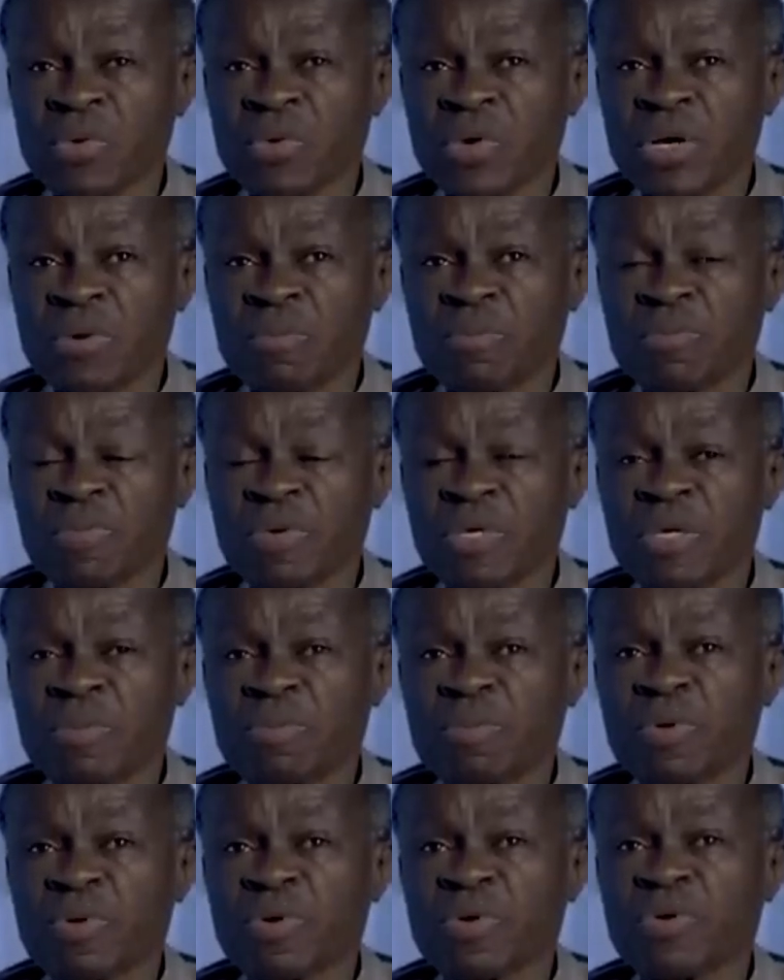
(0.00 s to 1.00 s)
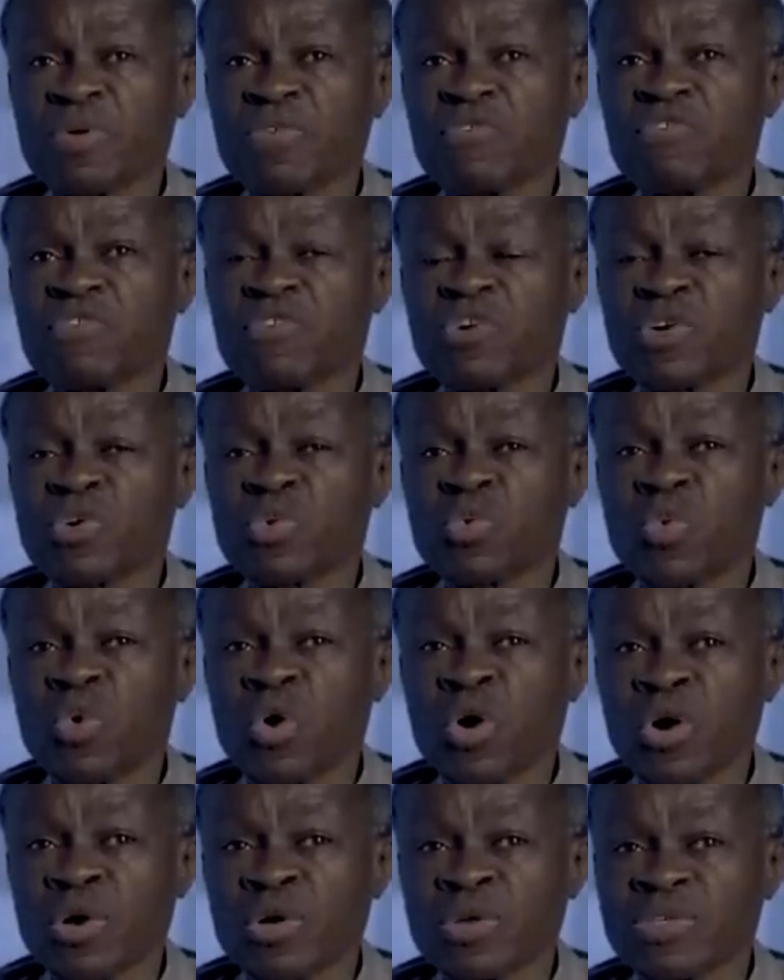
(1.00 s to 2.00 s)
When people fought
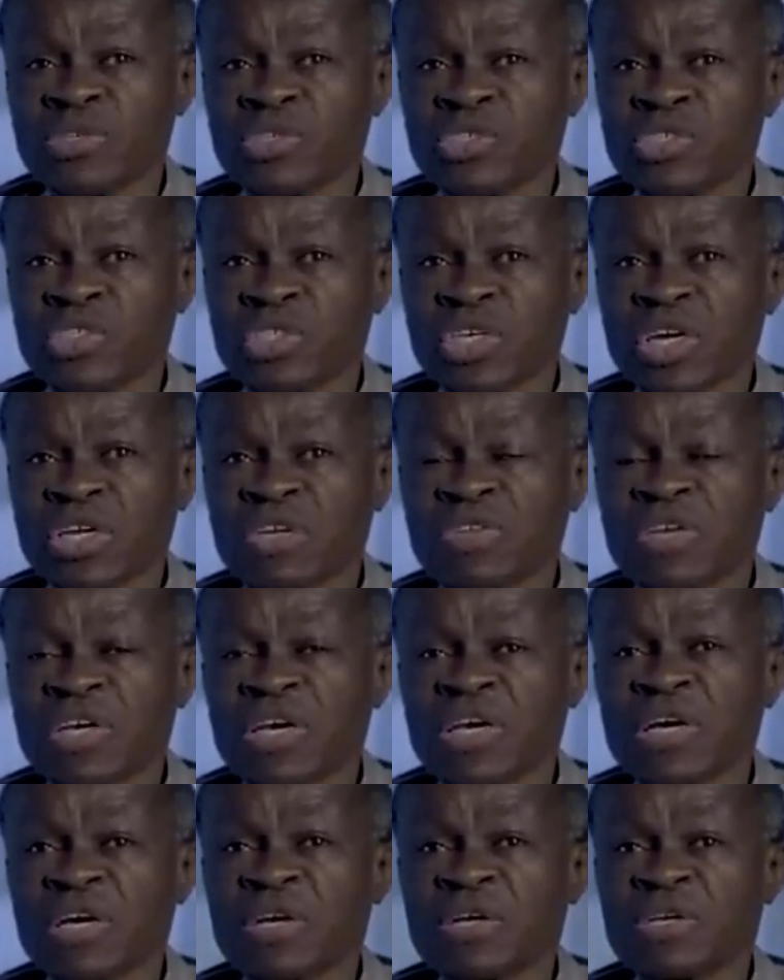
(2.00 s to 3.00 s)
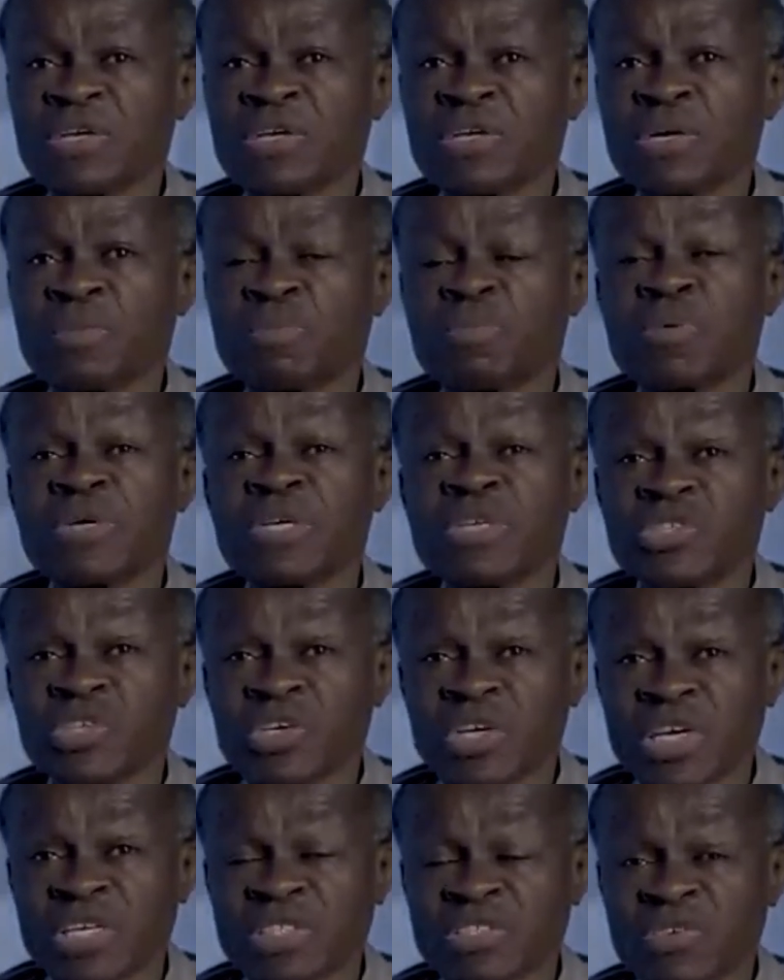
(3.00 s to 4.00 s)
wars and they had
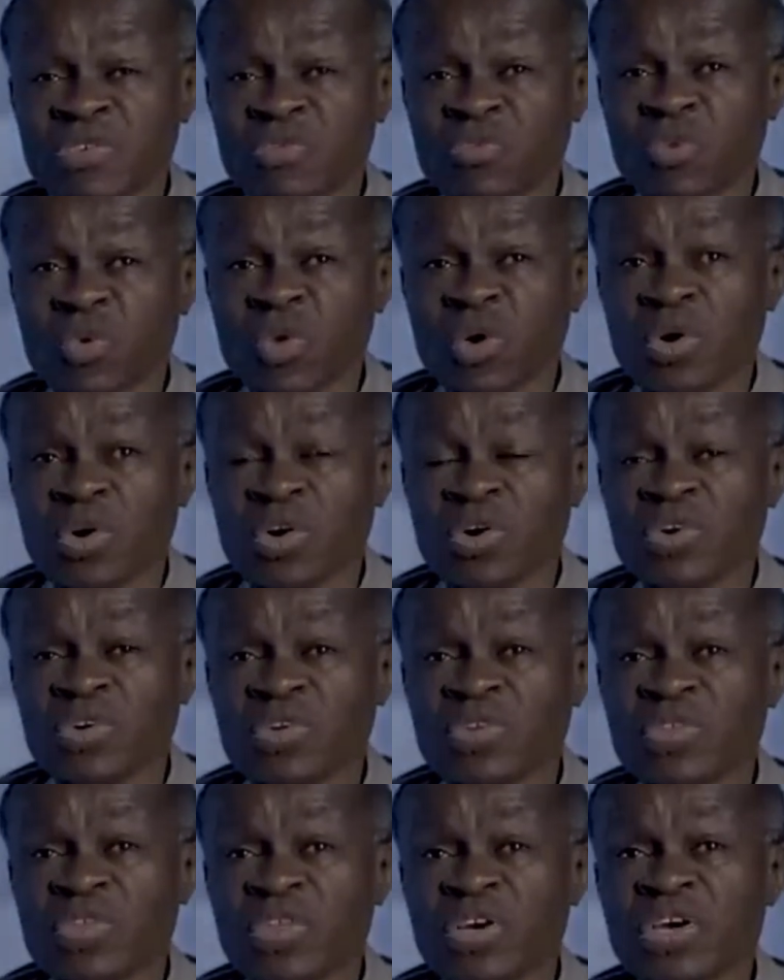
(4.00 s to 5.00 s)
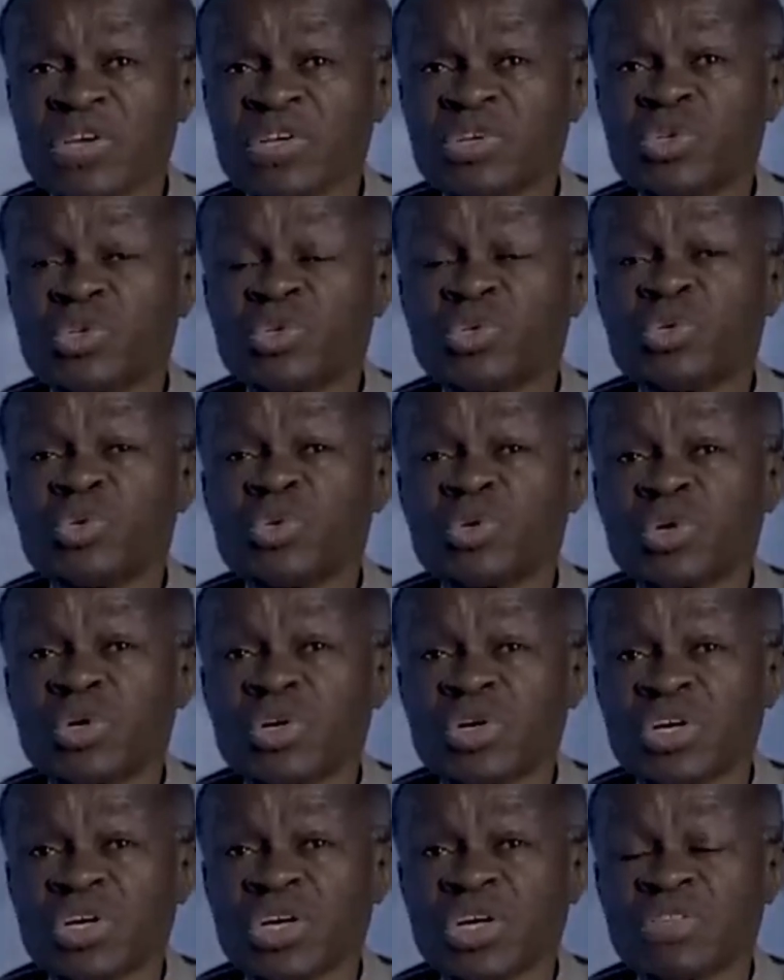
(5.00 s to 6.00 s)
prisoners of war, they
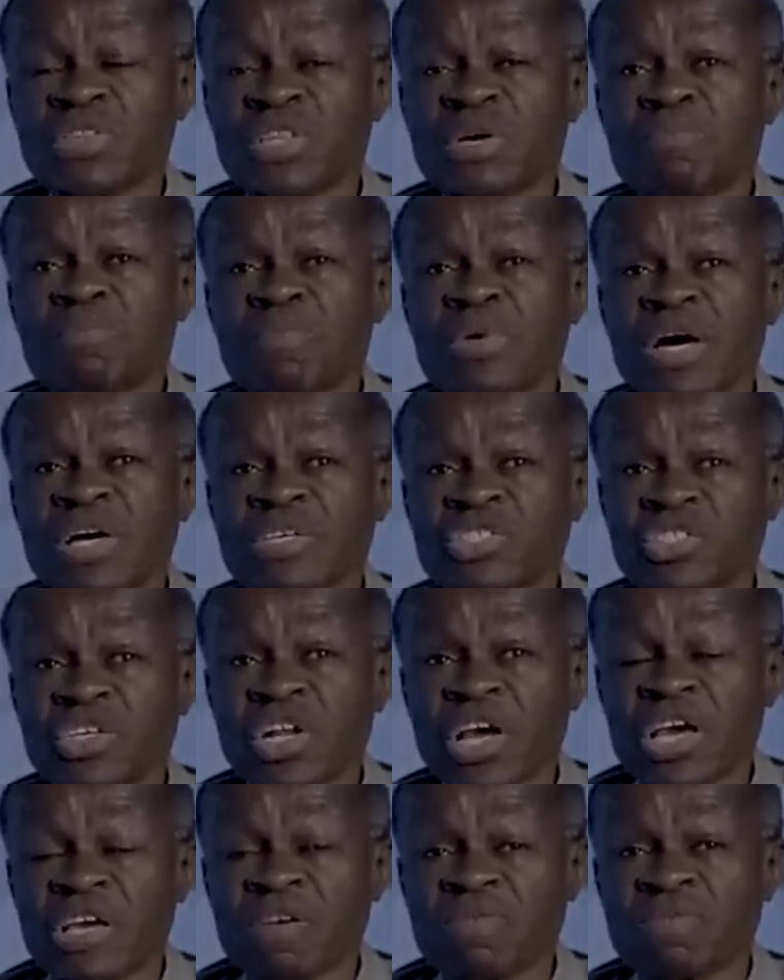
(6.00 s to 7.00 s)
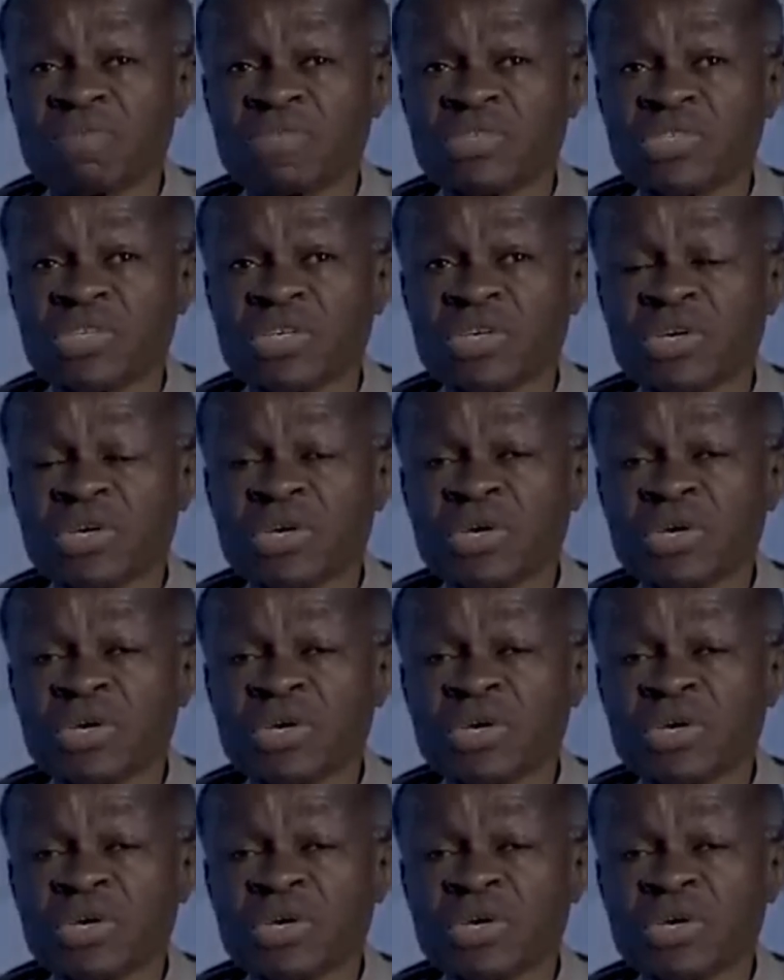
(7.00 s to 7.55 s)
took them as slaves.